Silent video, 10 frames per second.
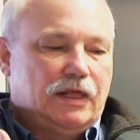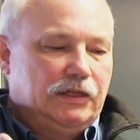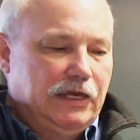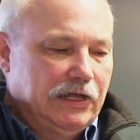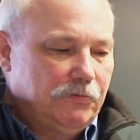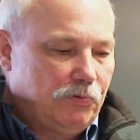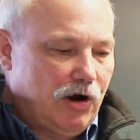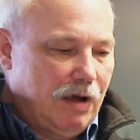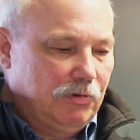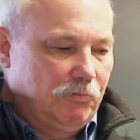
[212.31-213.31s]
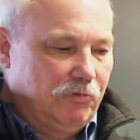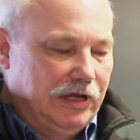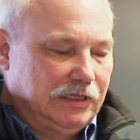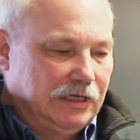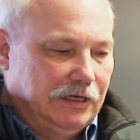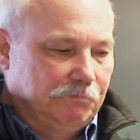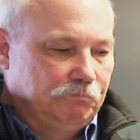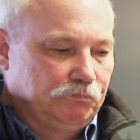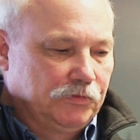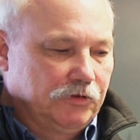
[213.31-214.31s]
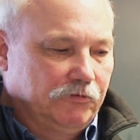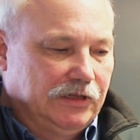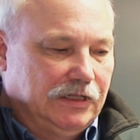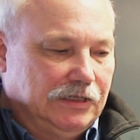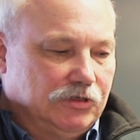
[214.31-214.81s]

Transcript: The other problem with the